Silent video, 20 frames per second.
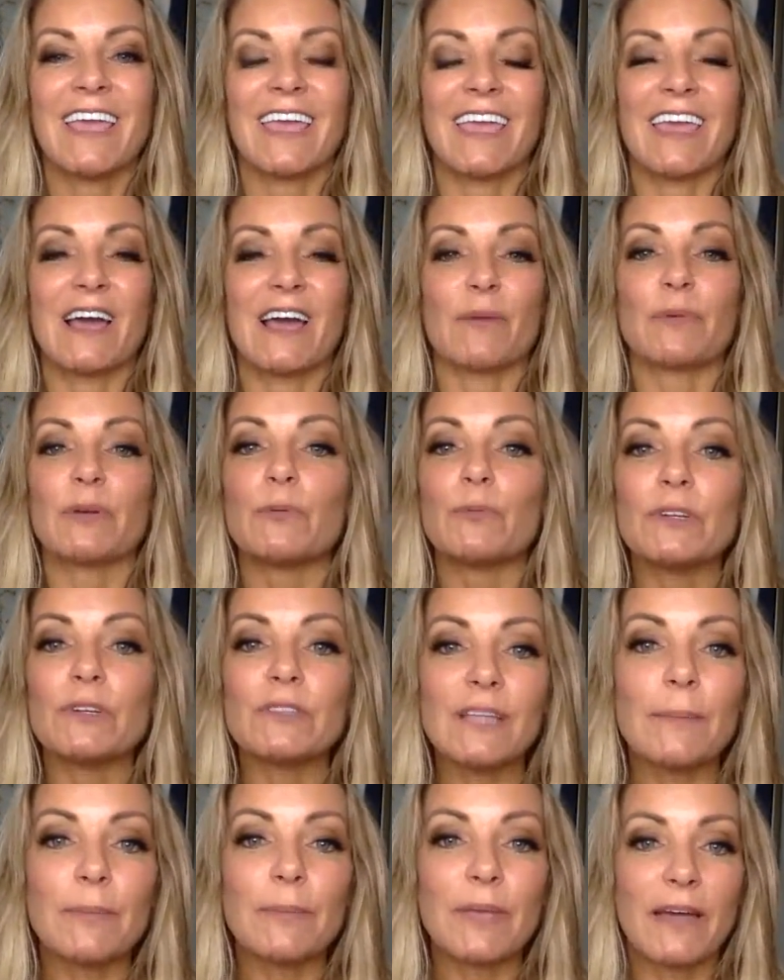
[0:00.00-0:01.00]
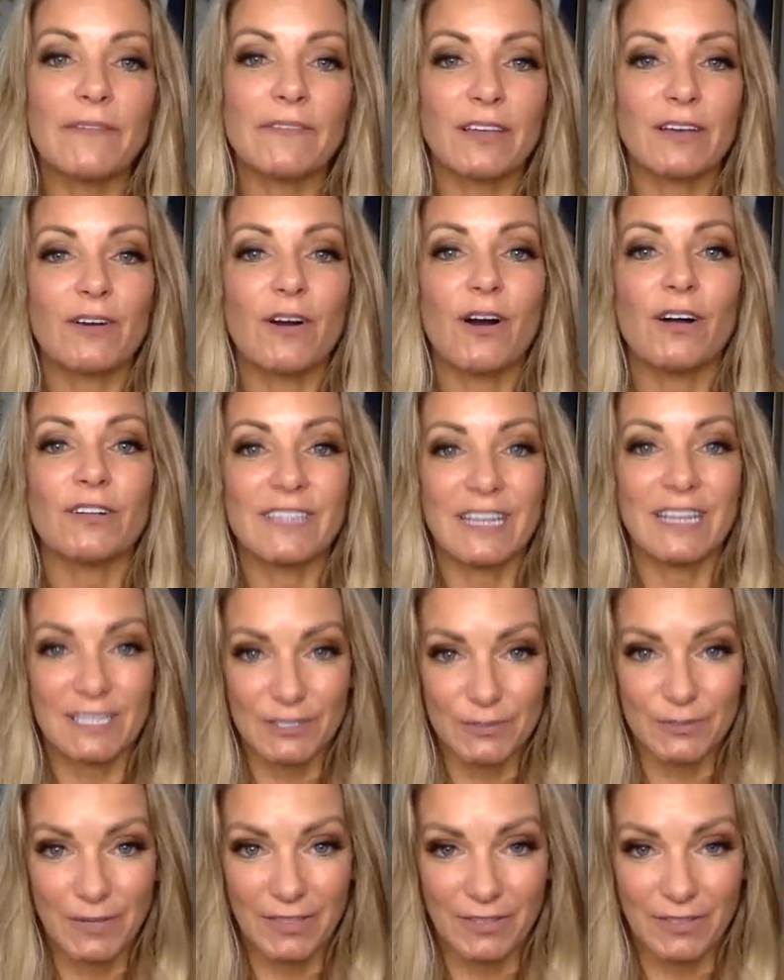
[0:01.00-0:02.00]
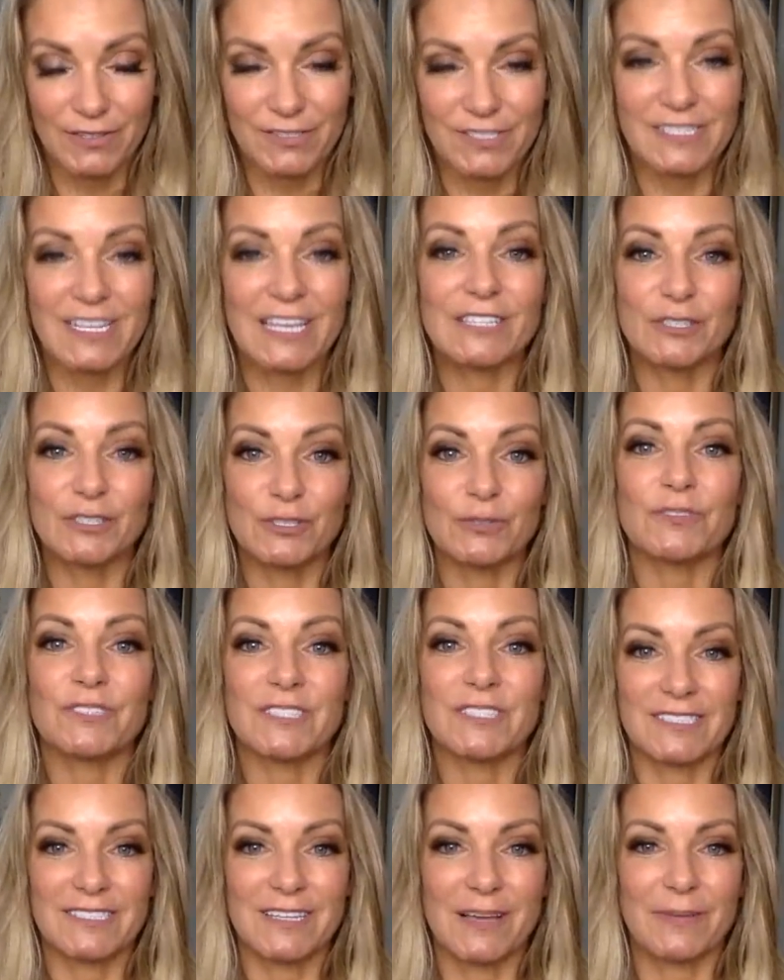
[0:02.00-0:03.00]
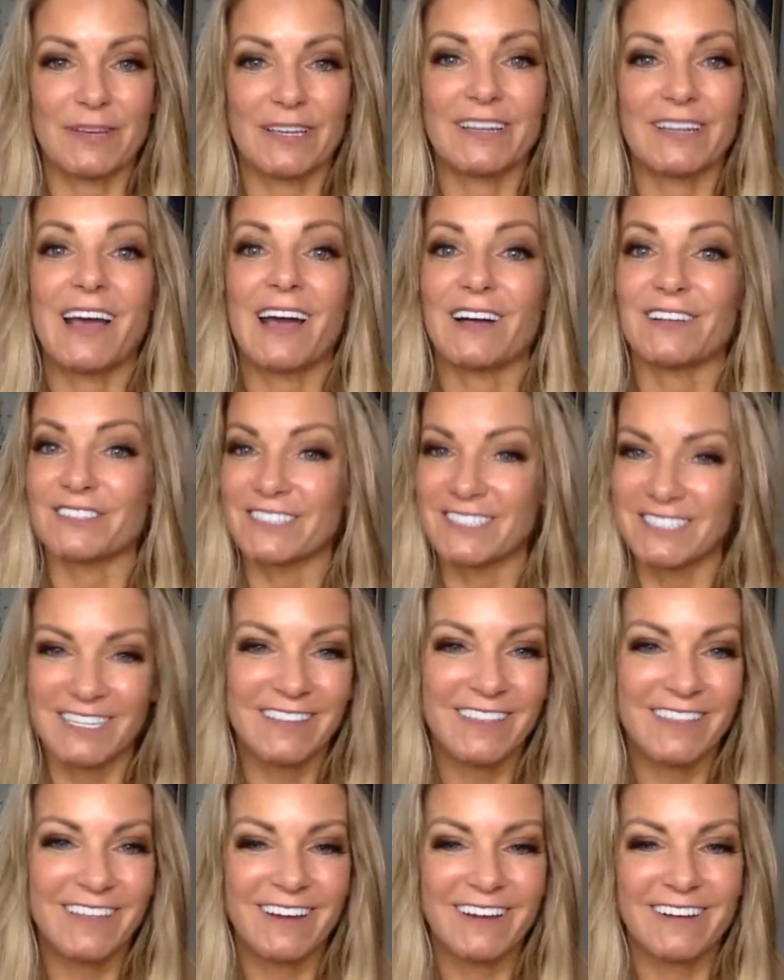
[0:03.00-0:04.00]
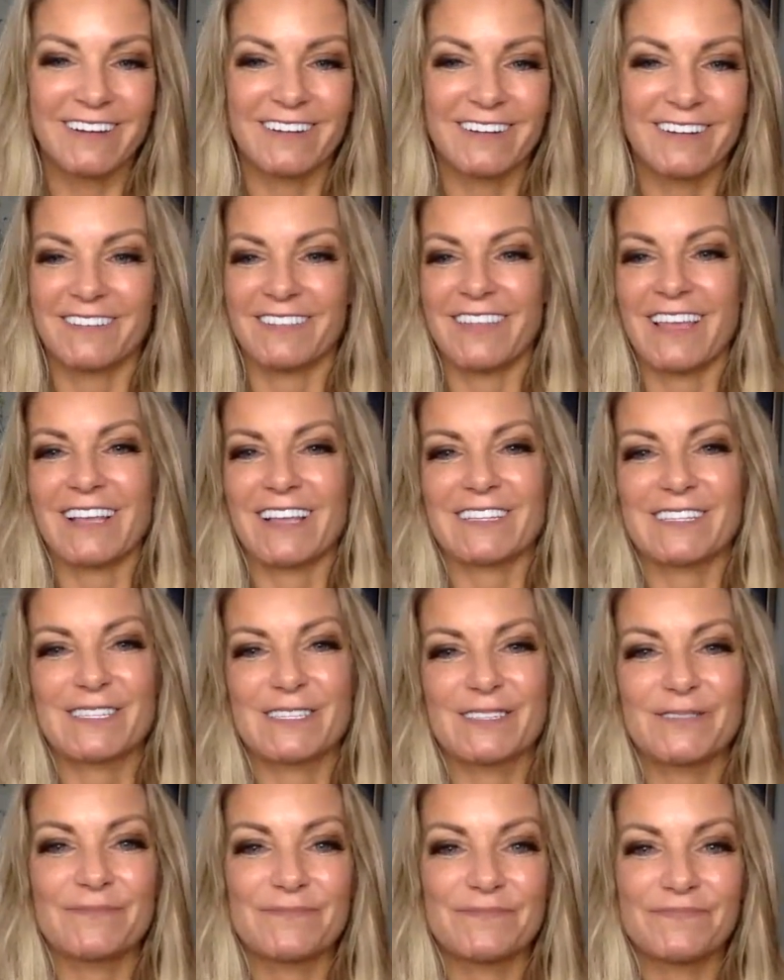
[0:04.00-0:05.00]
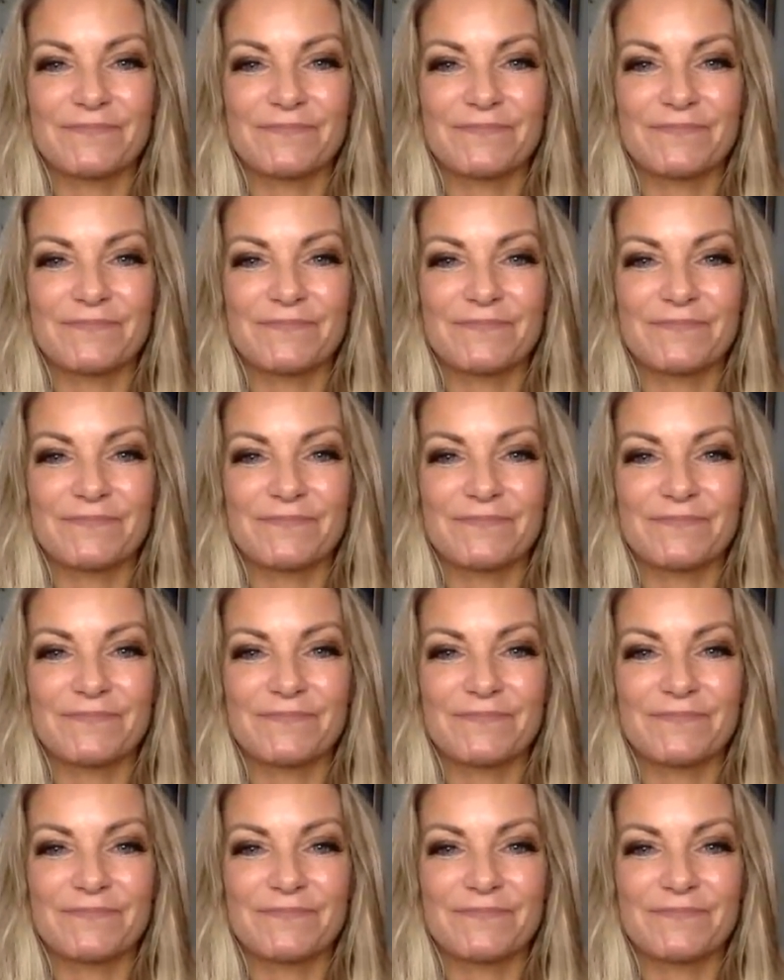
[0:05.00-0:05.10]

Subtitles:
And we will not be having a call next week, Thursday, due to Summit. I'll see you there. Thanks.